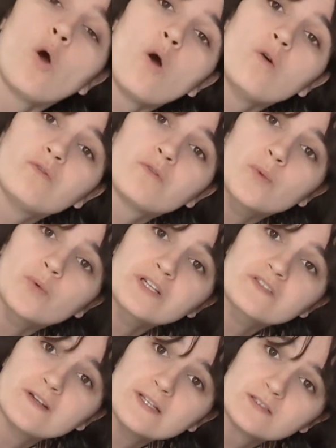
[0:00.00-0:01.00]
off the
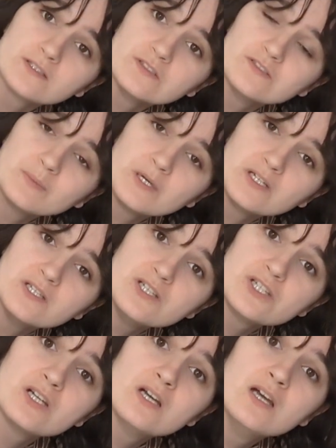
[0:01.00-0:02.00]
pre-filter
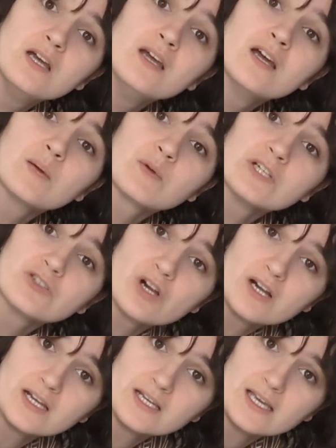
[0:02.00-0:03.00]
sponge, I'm going to
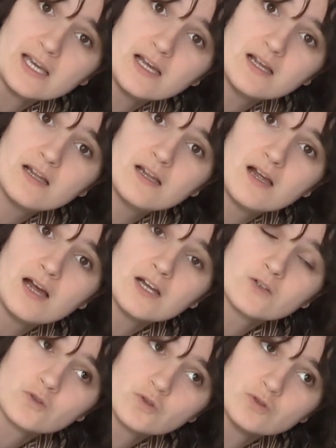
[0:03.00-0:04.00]
try and get a
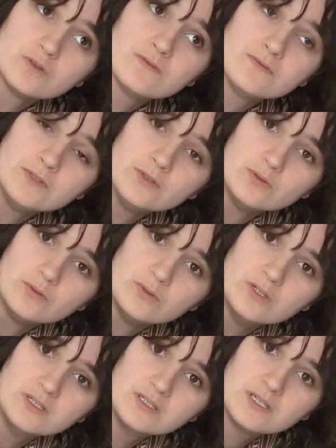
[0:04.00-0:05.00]
good view
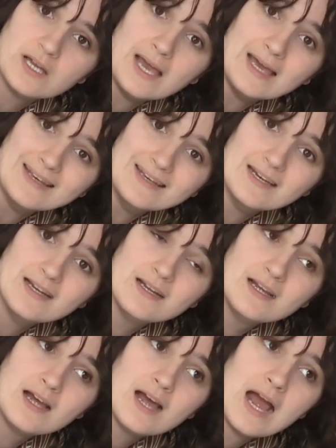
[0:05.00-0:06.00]
in
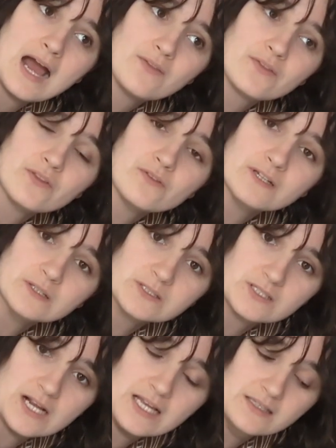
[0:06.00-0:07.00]
at the
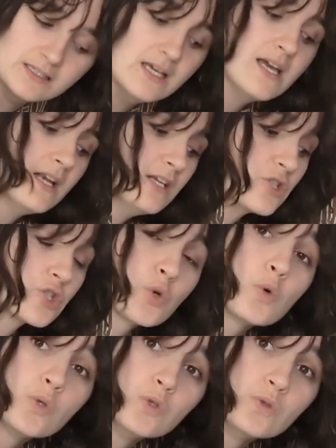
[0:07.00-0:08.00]
filter inlet and
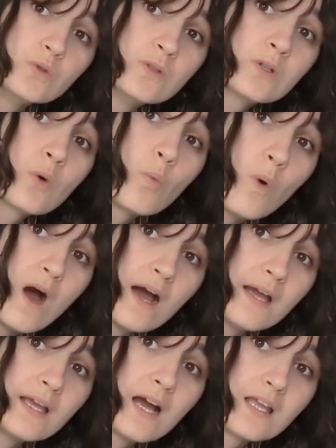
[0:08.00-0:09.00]
show you
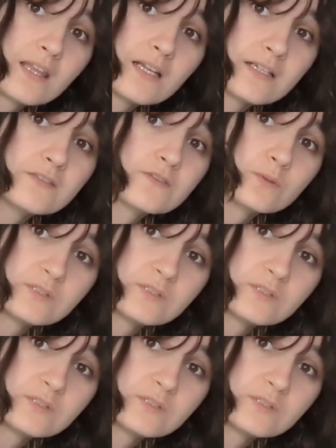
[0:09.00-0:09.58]
why I think it's so